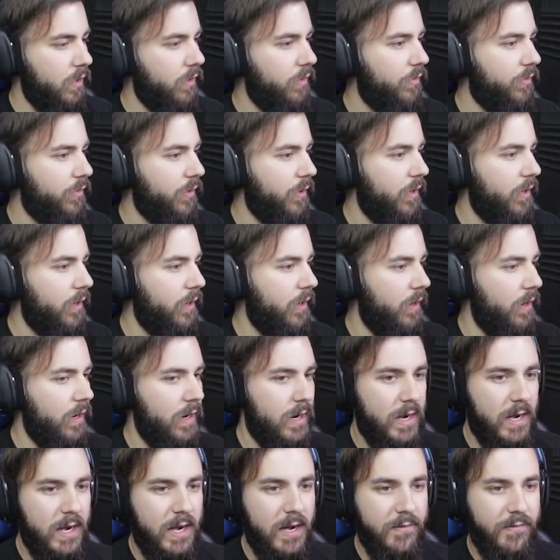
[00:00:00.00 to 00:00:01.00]

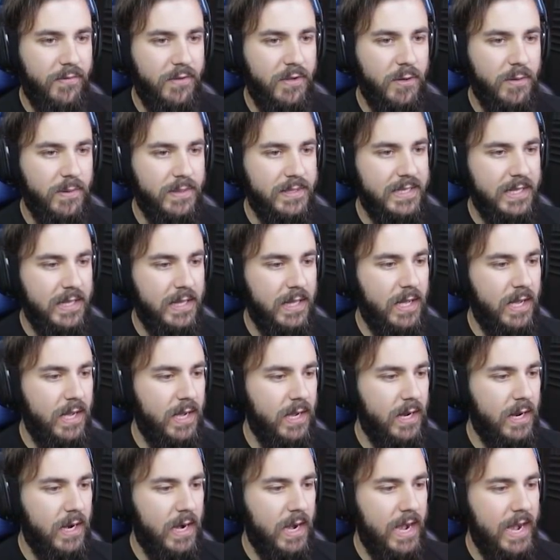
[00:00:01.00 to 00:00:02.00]
Throw half of you into
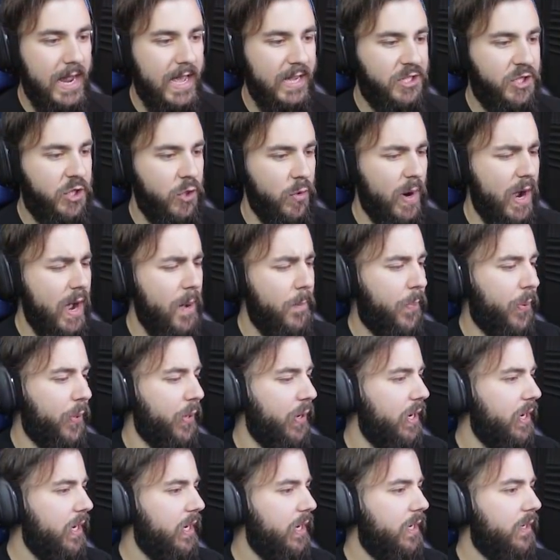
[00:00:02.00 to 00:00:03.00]
there. Latch you up.
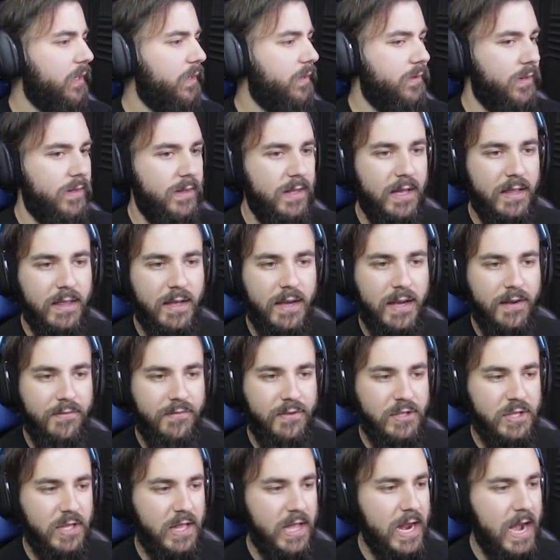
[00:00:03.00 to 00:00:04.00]
Throw the other
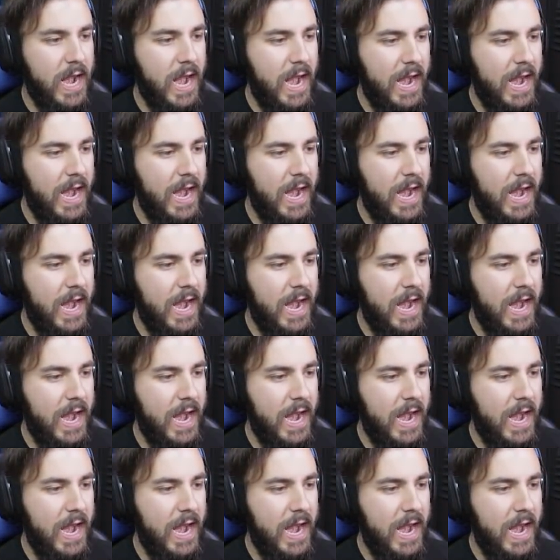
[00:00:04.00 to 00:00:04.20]
half into there.